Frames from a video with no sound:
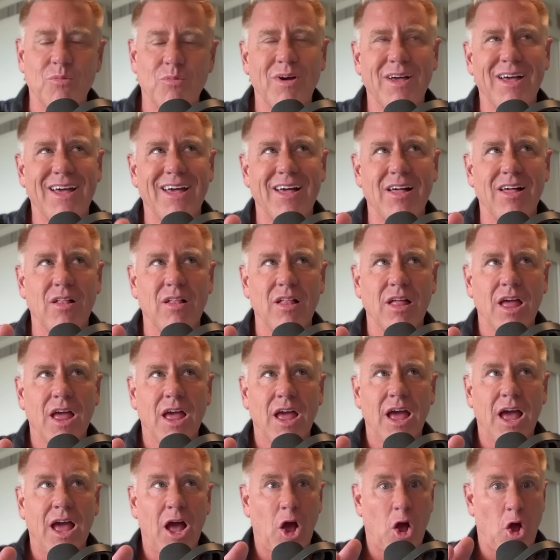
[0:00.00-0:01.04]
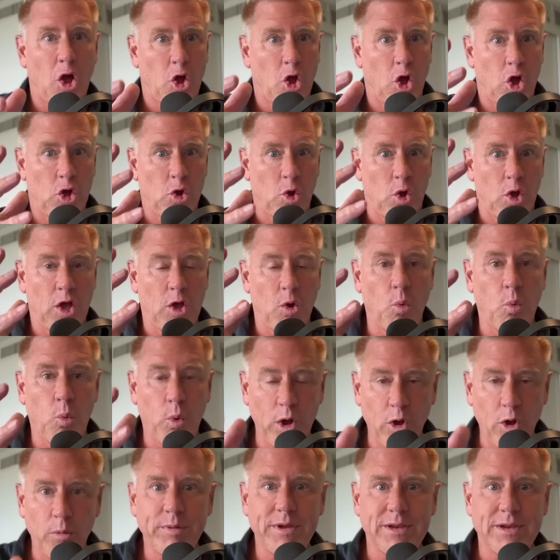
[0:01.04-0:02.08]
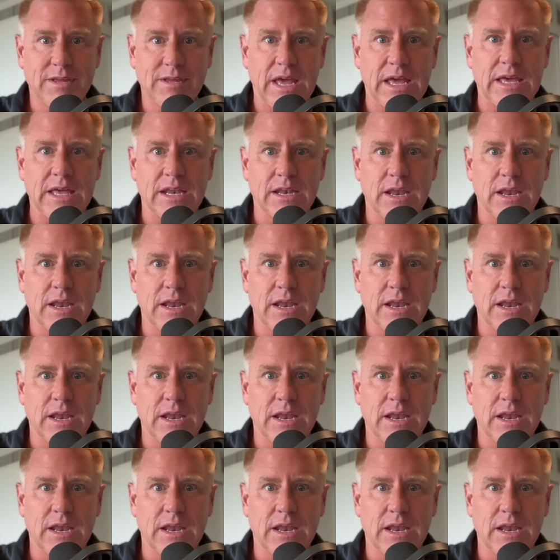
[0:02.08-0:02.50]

Well, will be taken